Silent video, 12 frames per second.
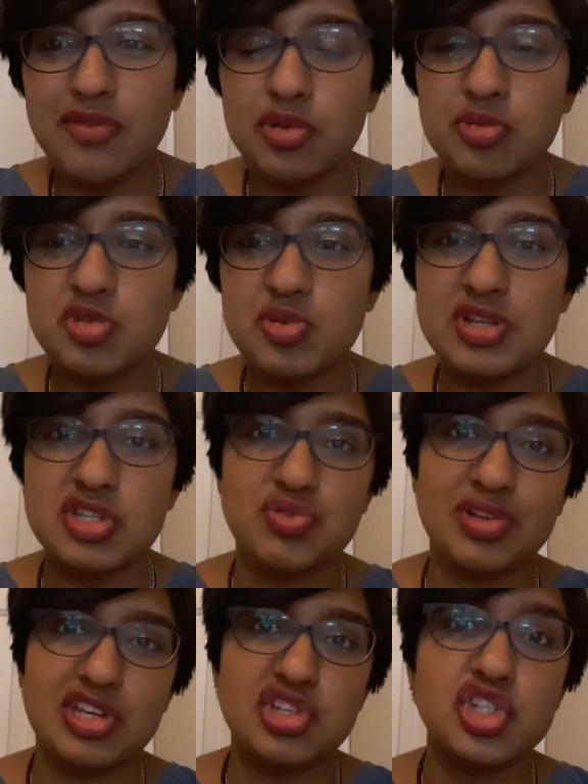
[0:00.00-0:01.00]
forth between his
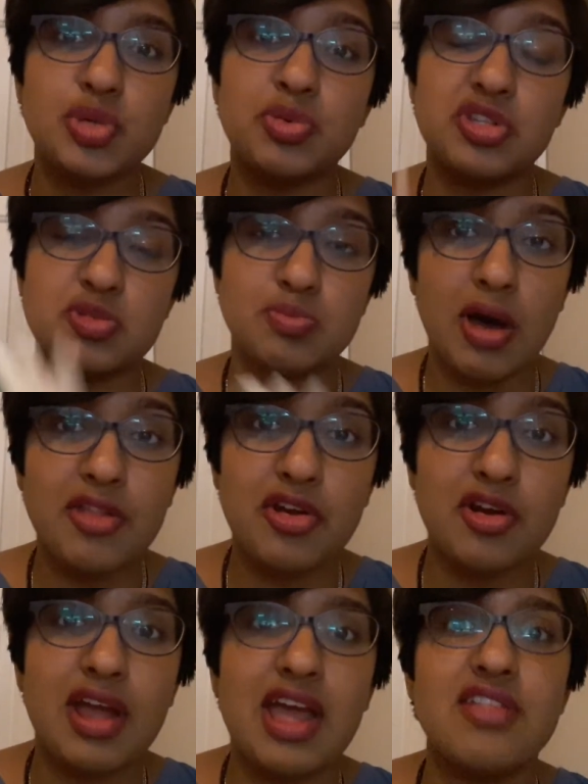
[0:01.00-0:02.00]
relationship with his
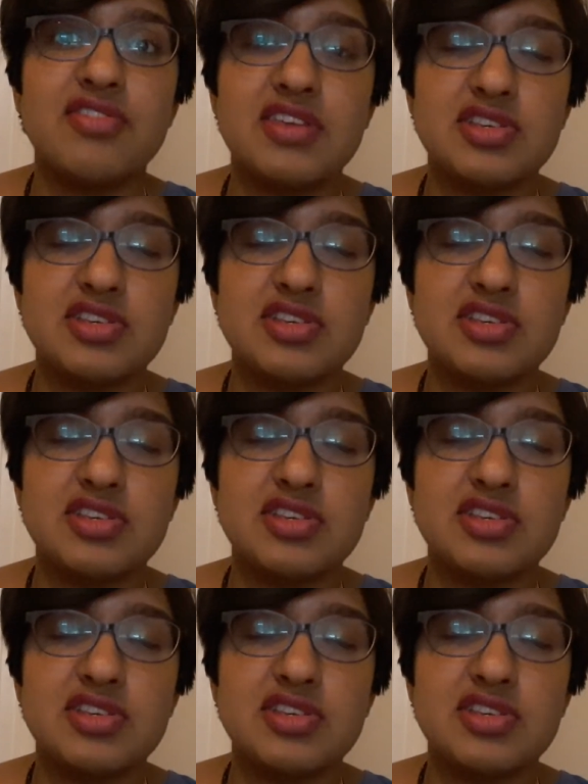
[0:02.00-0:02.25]
mother and